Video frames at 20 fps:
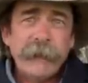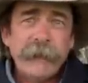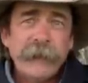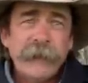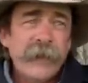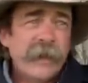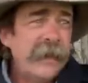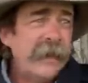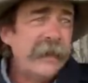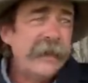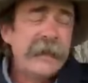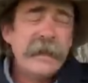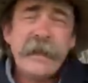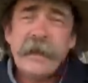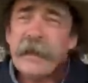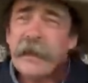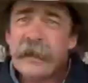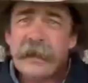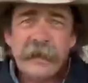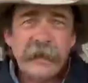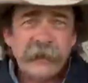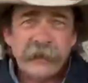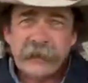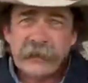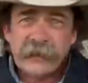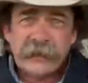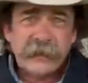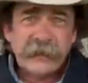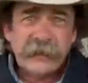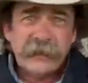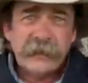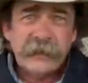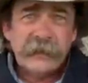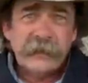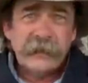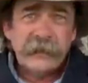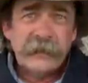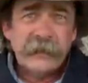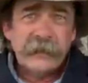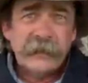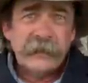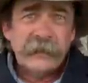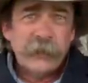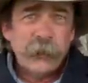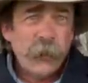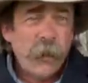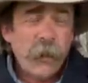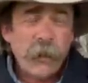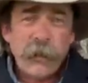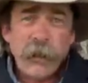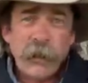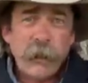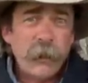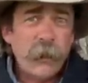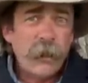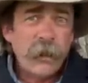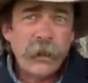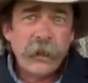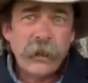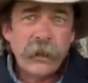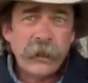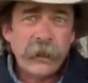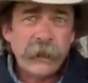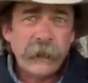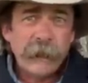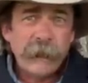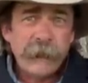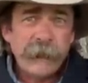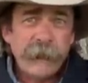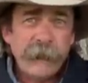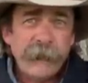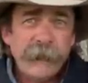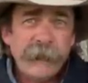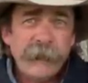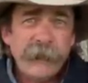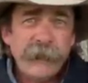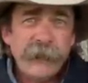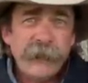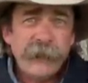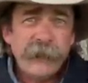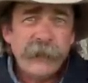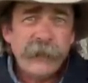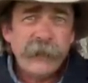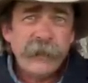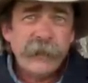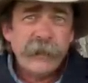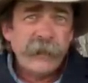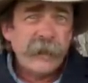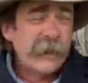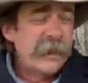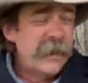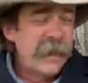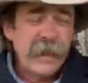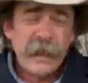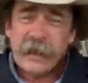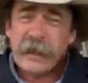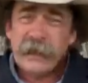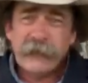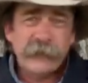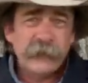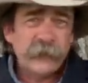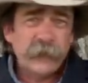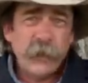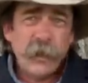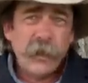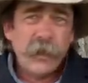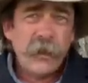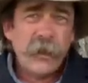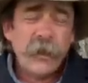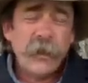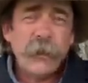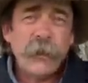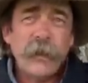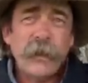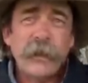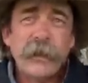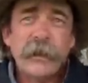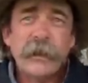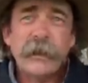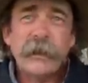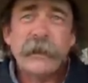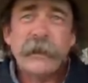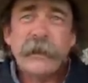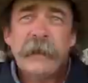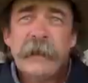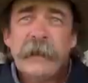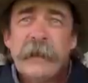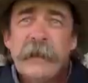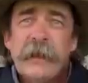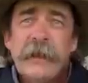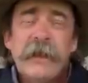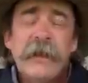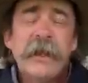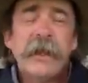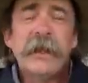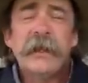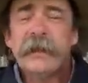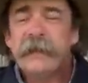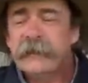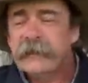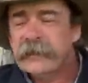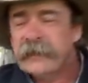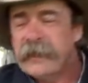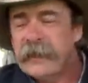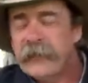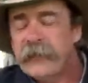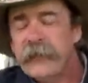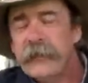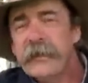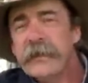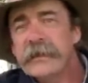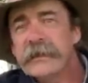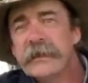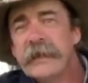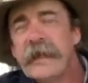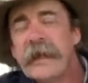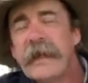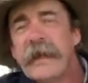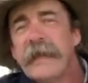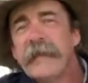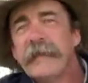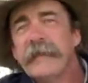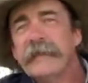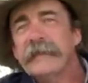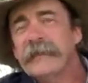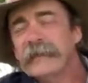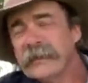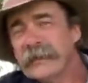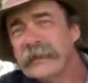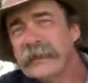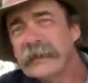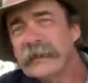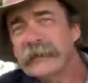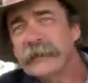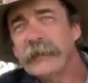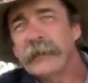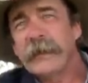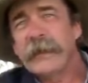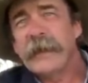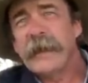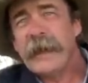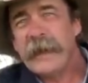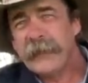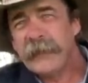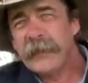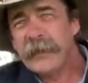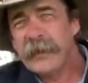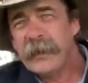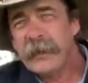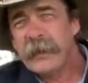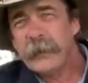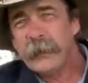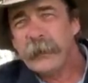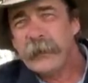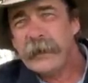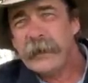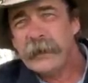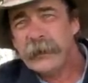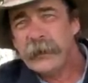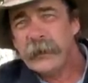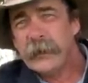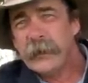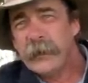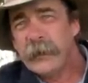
They ain't none of us walk on water. None of us walk on water. None of us get through this life successful at everything we do.